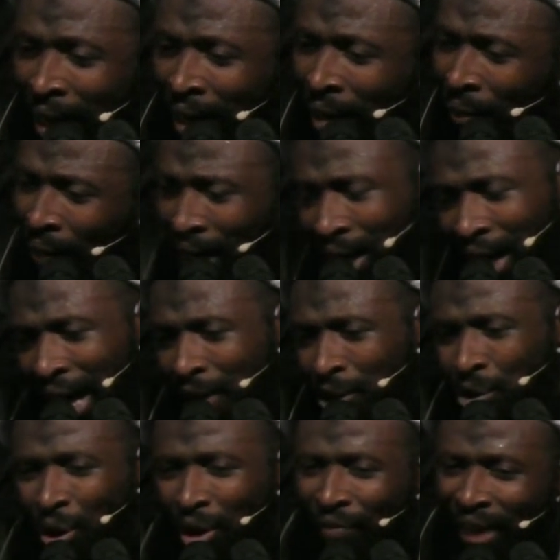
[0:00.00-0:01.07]
Wallah,
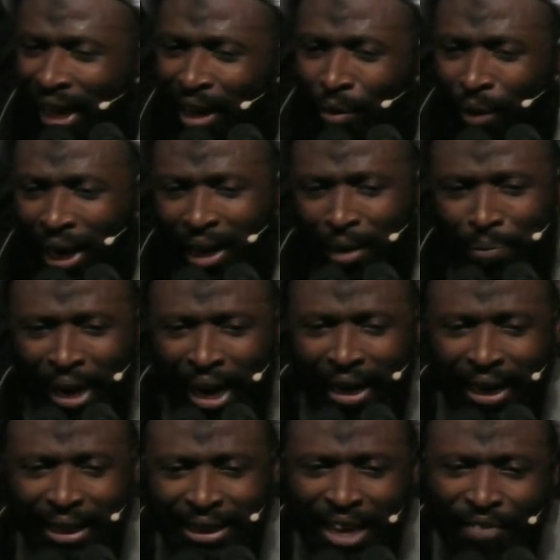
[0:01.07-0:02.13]
you know very well, brothers,